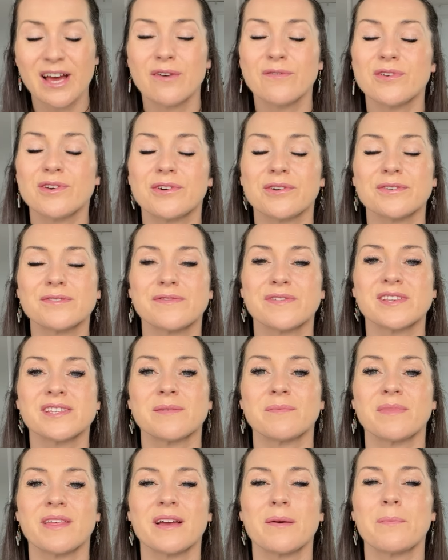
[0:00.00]
If you go for
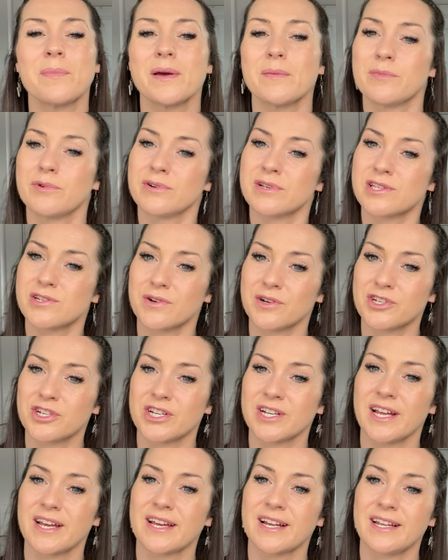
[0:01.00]
something a bit more
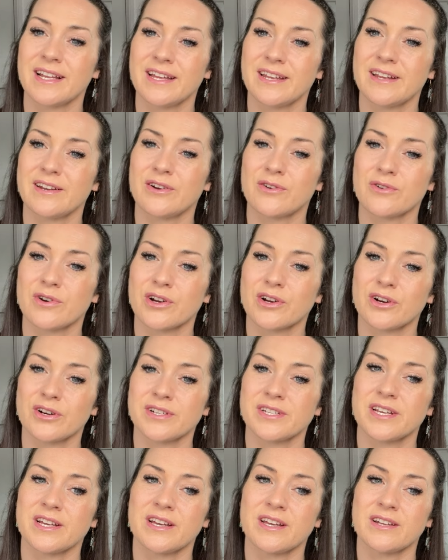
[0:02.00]
structured like a linen or a
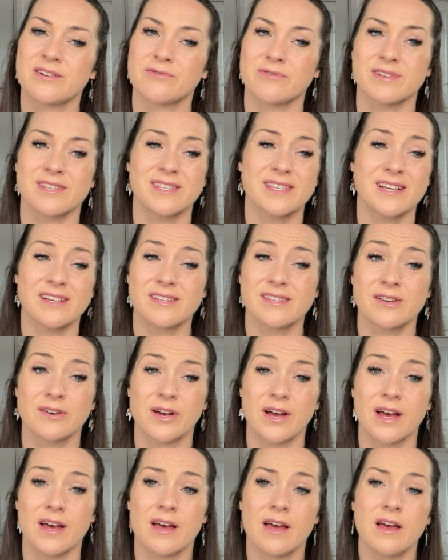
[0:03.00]
cotton or a
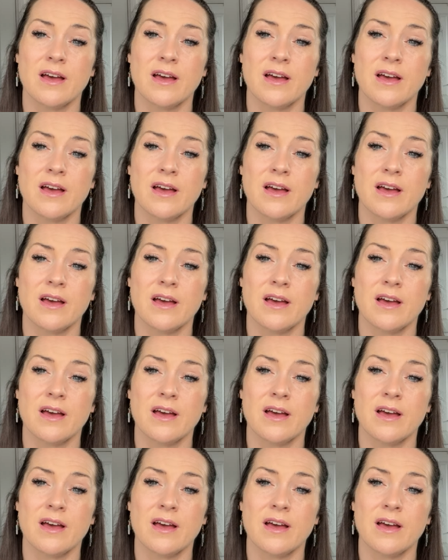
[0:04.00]
seersucker,